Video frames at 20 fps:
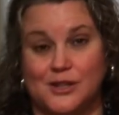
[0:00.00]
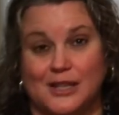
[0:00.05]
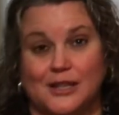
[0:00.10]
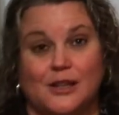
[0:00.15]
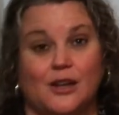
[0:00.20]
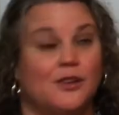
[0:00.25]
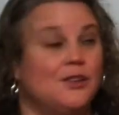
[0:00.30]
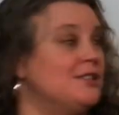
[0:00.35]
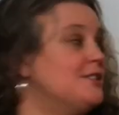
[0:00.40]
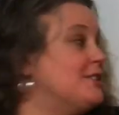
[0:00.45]
then
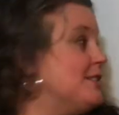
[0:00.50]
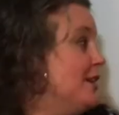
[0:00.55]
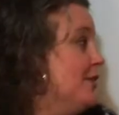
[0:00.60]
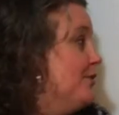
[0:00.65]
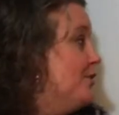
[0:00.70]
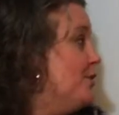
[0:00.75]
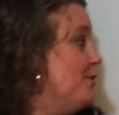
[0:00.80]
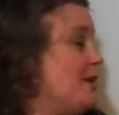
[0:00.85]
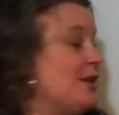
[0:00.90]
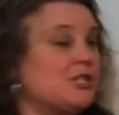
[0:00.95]
this
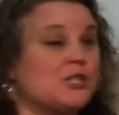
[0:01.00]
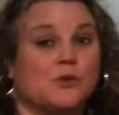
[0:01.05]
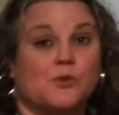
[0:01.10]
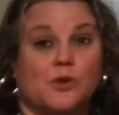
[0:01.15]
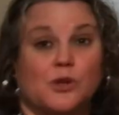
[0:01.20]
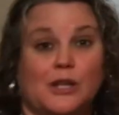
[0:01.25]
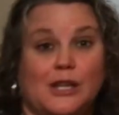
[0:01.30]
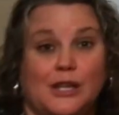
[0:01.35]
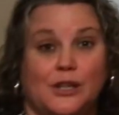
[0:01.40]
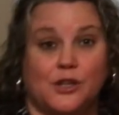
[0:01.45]
inflammation
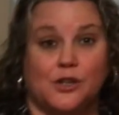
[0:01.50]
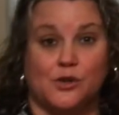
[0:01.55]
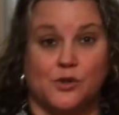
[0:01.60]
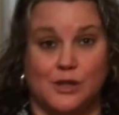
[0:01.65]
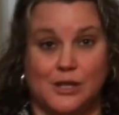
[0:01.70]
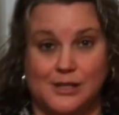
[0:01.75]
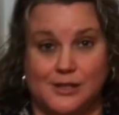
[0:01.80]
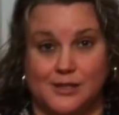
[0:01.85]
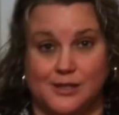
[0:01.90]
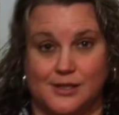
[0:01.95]
will
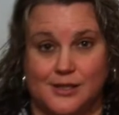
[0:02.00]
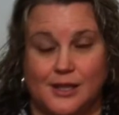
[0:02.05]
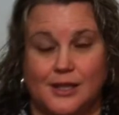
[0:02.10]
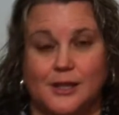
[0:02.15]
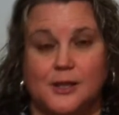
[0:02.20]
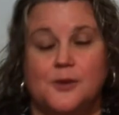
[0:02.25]
increase.